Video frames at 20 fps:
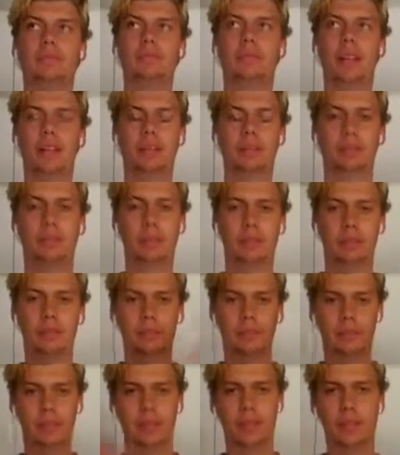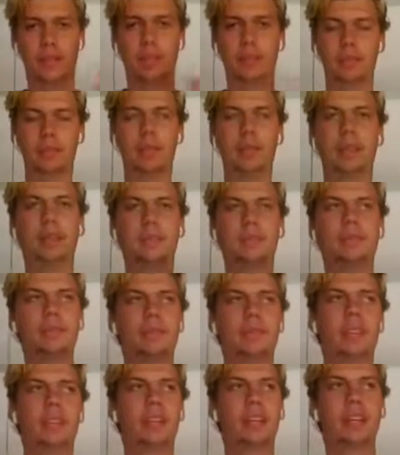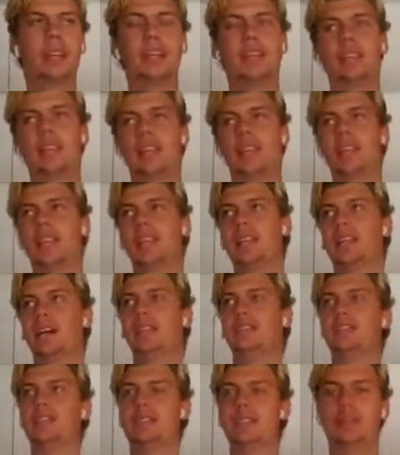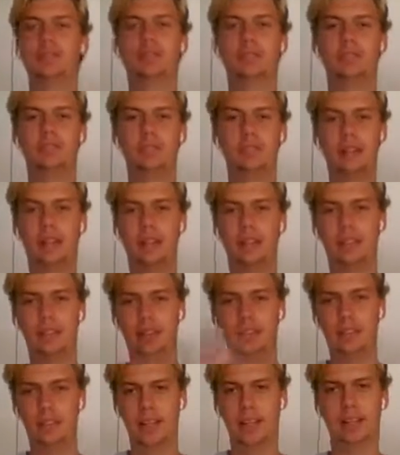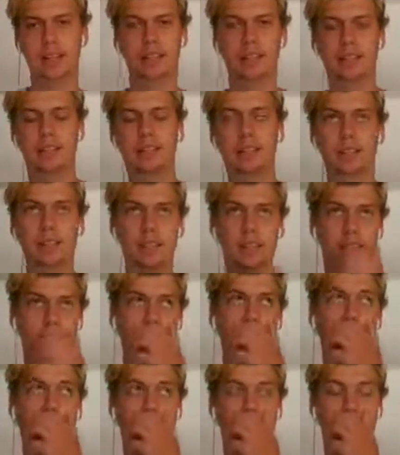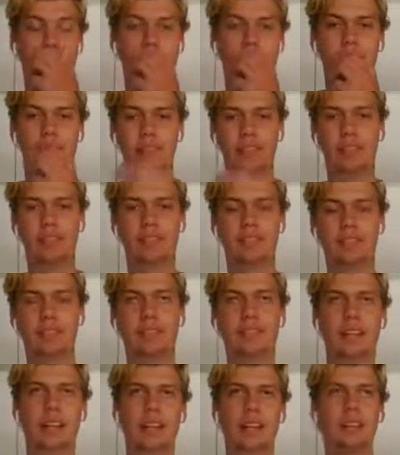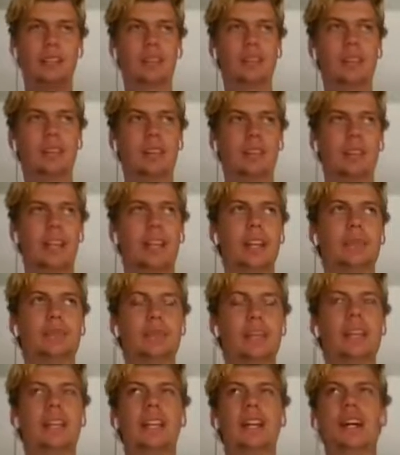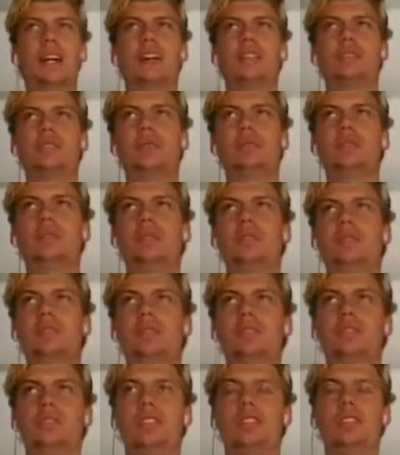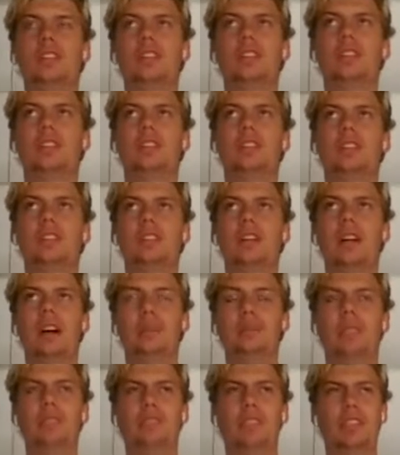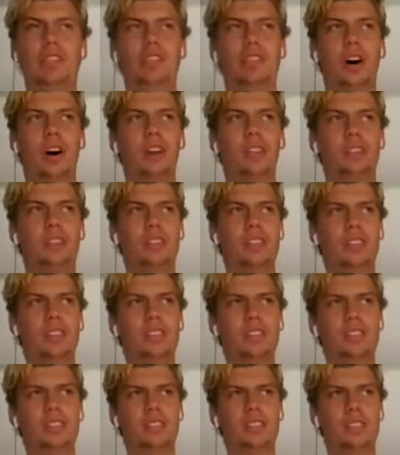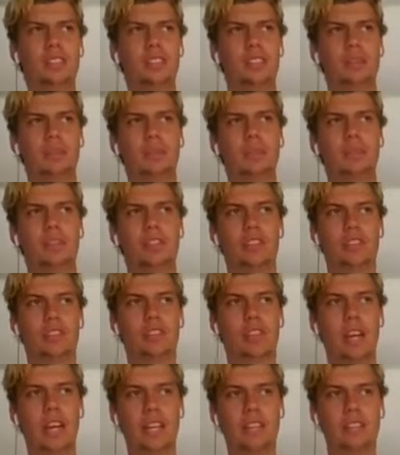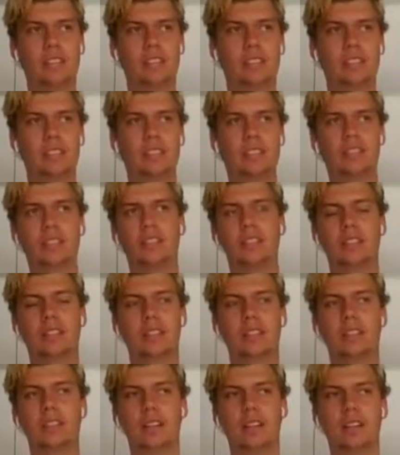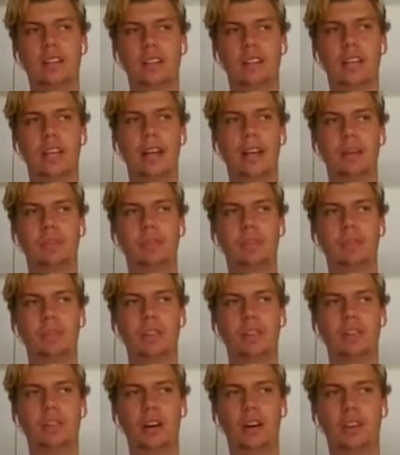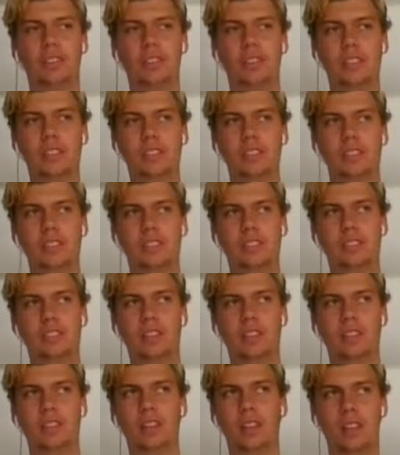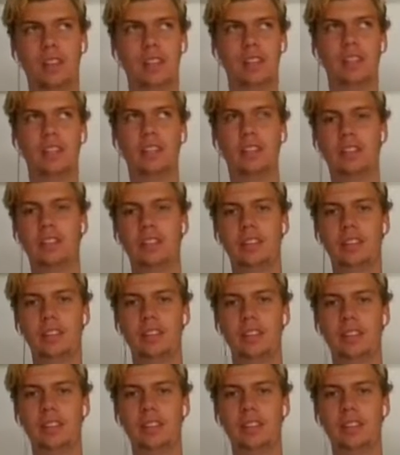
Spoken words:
like put them where they were, and then I was able to fill out an entire conference, the entire NFC I had relocated, but then I also moved the Dolphins and I moved the Jets. Yeah, I moved the Dolphins to London,